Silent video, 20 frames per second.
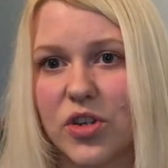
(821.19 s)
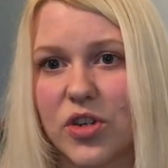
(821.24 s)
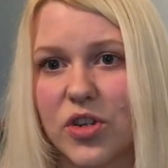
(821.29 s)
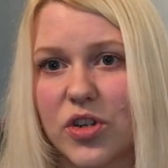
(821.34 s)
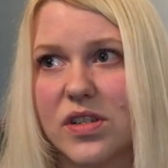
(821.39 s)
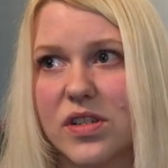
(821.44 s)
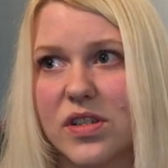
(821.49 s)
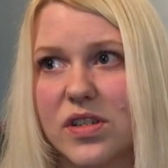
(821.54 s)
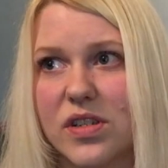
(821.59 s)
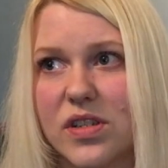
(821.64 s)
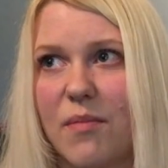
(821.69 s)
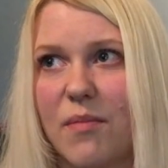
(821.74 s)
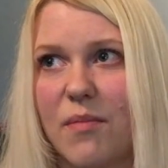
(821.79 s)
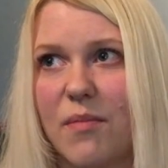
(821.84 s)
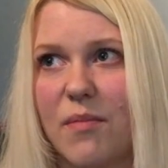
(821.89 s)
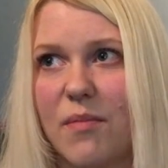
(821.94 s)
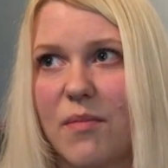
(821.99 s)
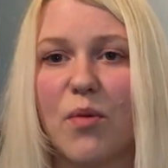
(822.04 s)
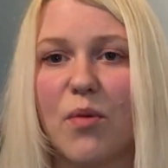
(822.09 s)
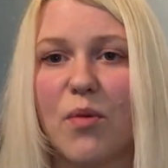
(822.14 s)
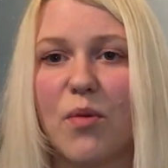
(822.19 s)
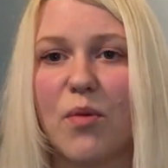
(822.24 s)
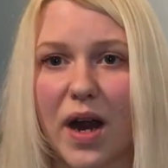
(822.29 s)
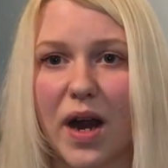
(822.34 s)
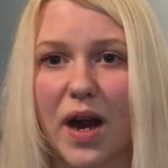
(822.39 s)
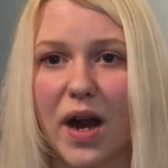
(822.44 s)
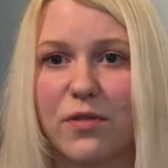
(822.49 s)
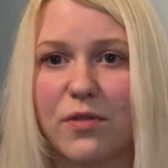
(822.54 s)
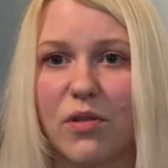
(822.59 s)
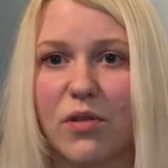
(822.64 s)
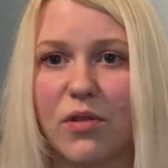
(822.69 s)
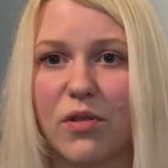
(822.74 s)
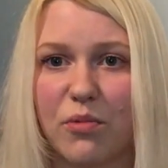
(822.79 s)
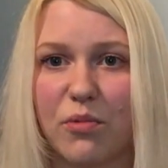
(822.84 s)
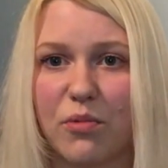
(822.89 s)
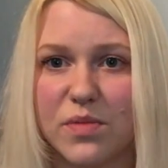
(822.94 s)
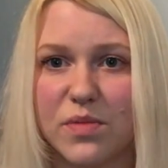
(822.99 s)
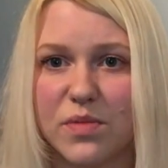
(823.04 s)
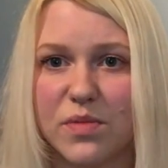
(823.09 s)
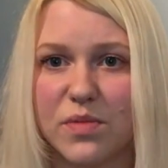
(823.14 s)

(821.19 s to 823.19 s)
I'm a lot more mindful of what I'm doing.